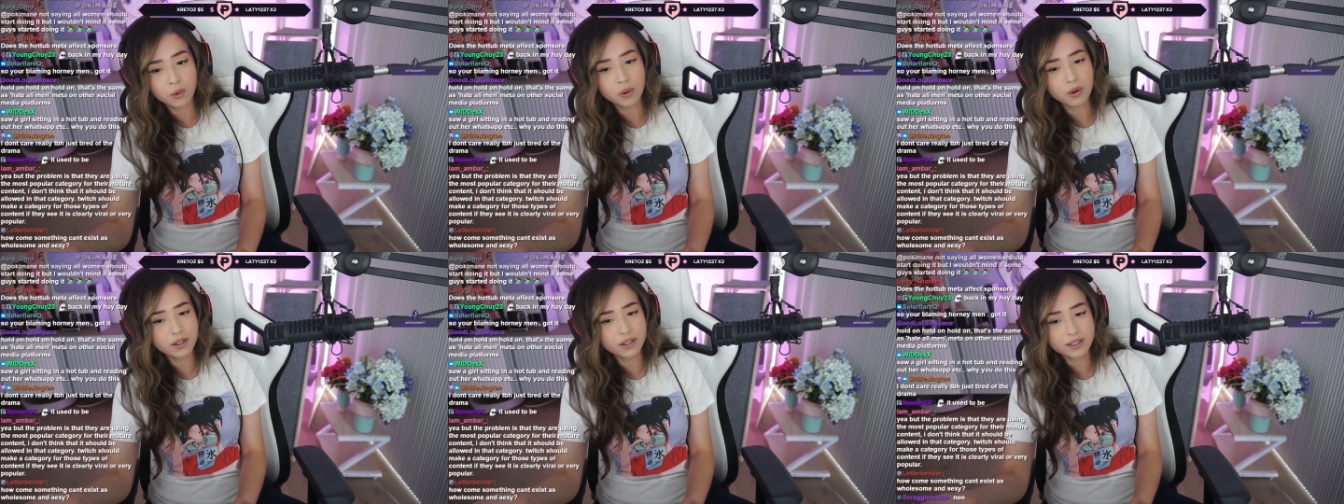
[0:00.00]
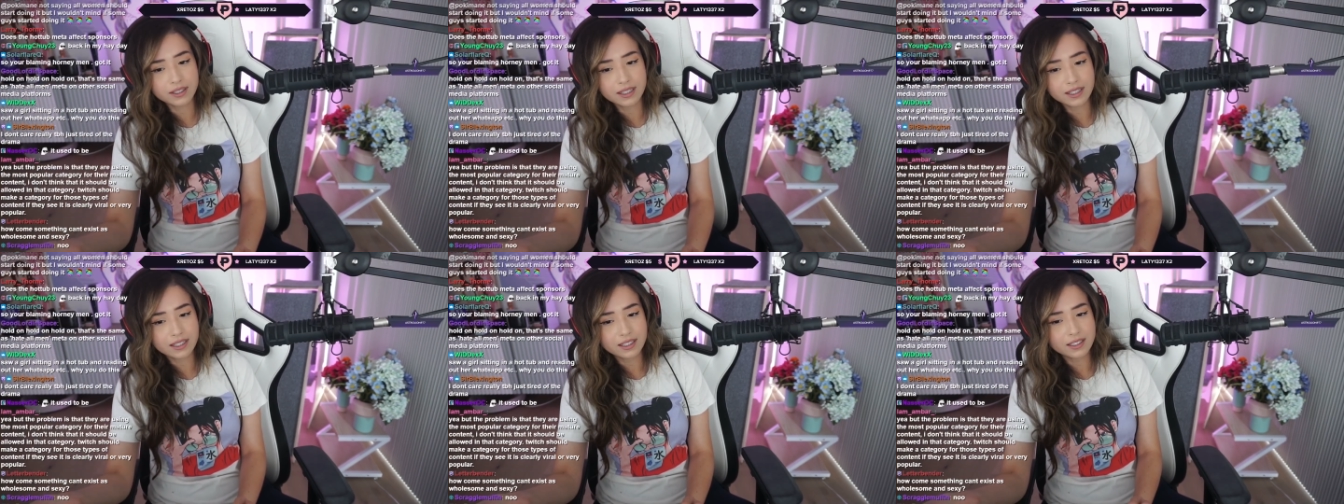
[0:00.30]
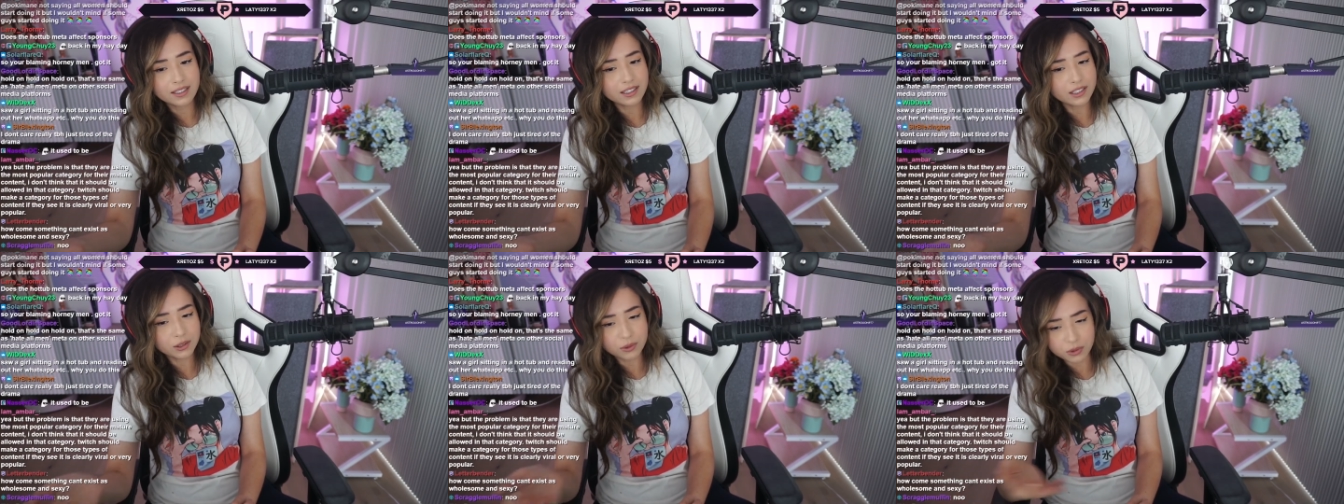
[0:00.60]
or
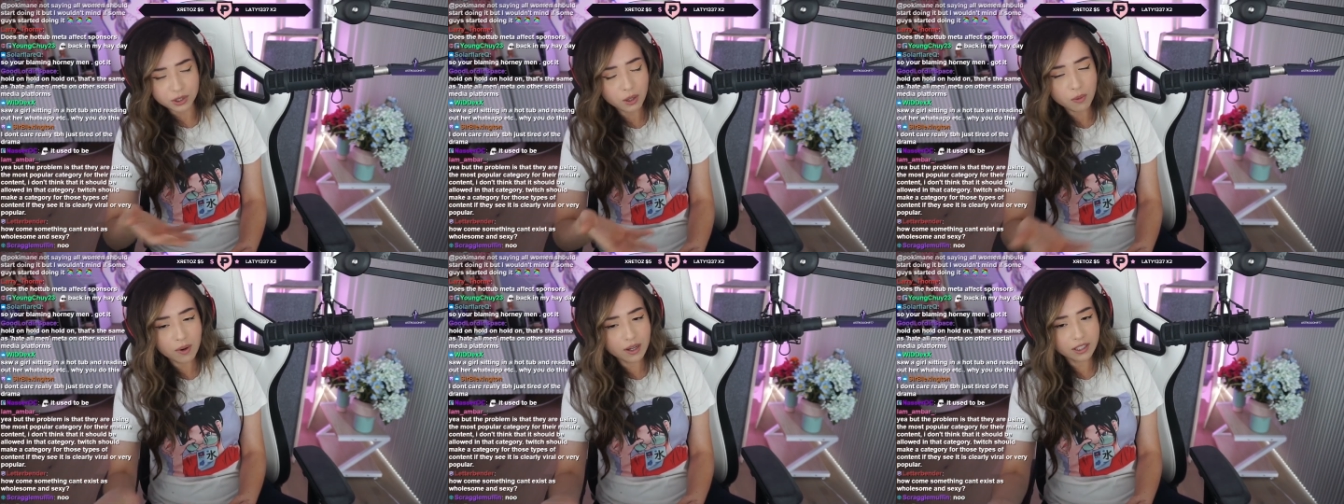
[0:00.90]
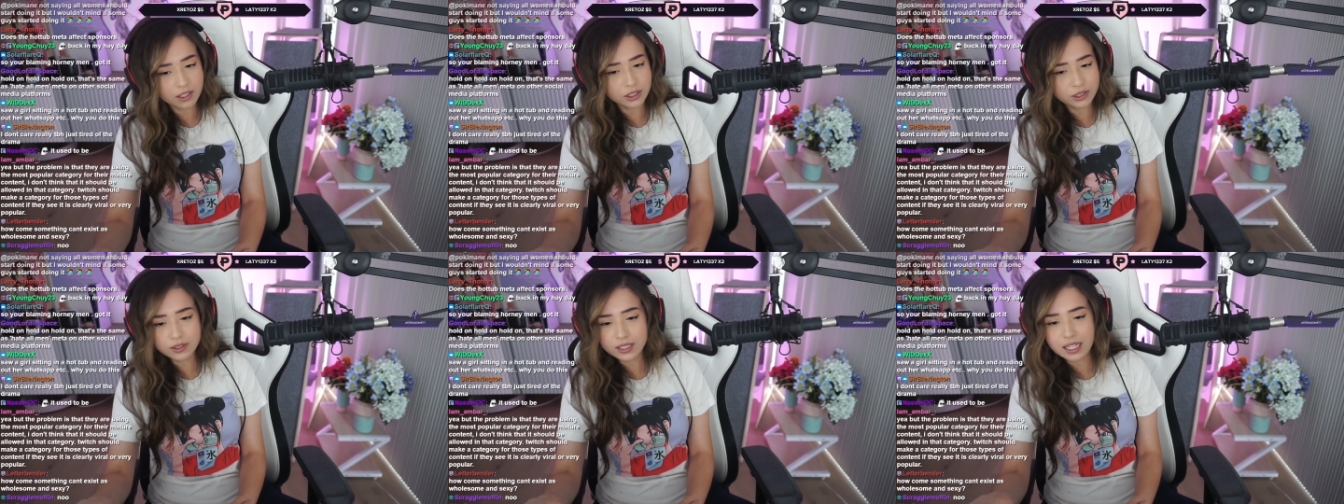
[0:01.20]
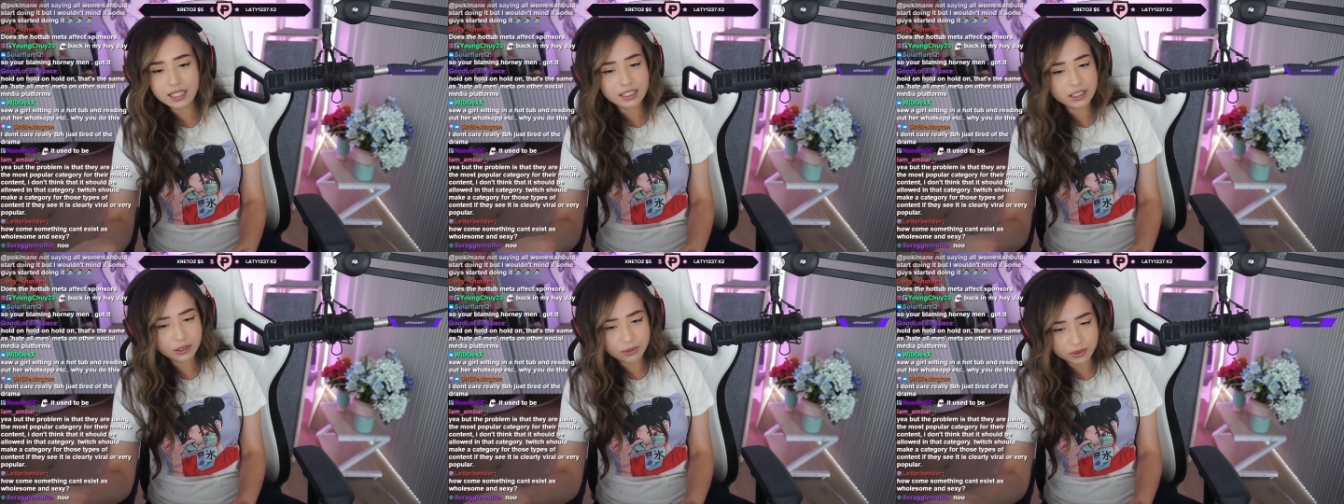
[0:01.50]
you don't want to do
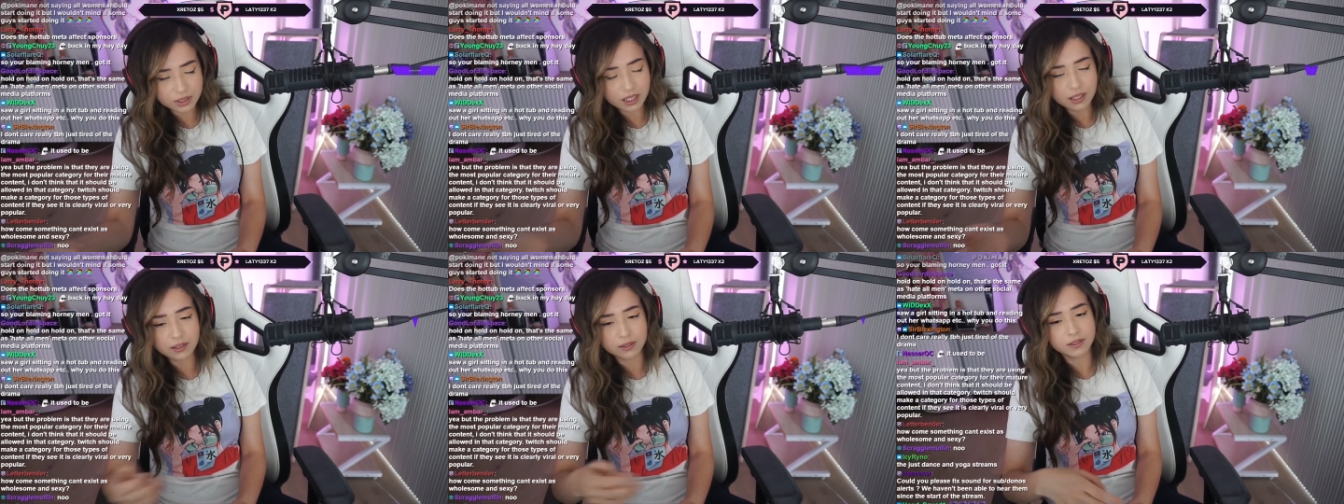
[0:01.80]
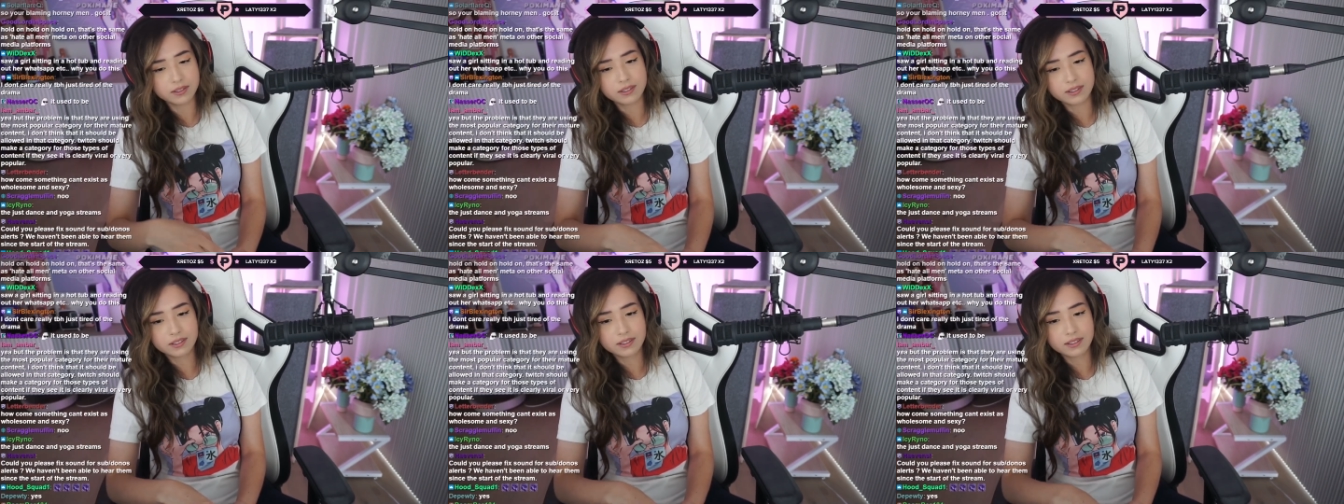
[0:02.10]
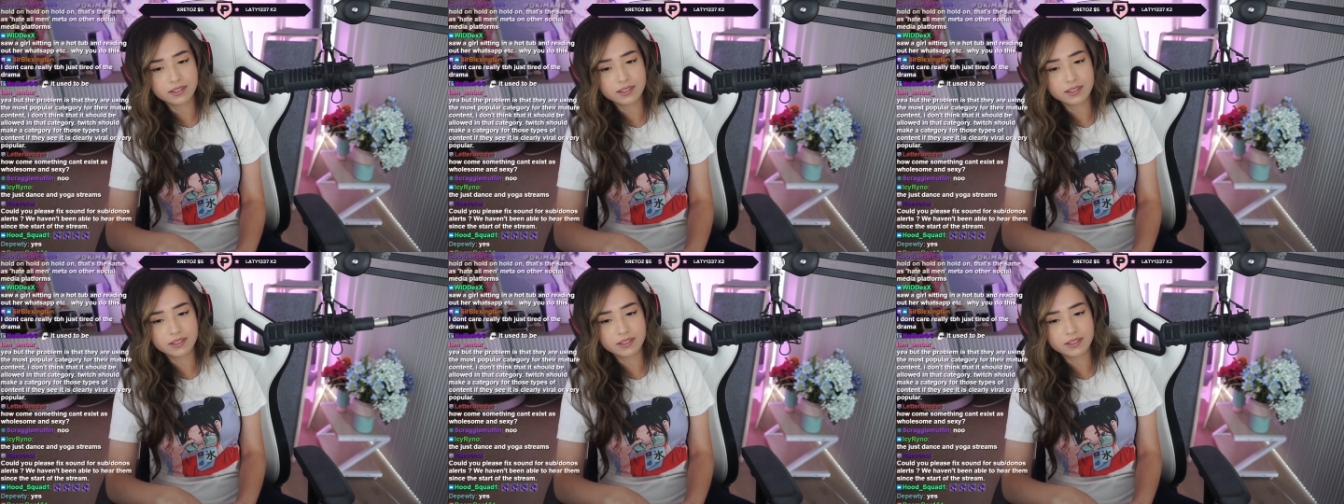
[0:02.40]
that and you don't.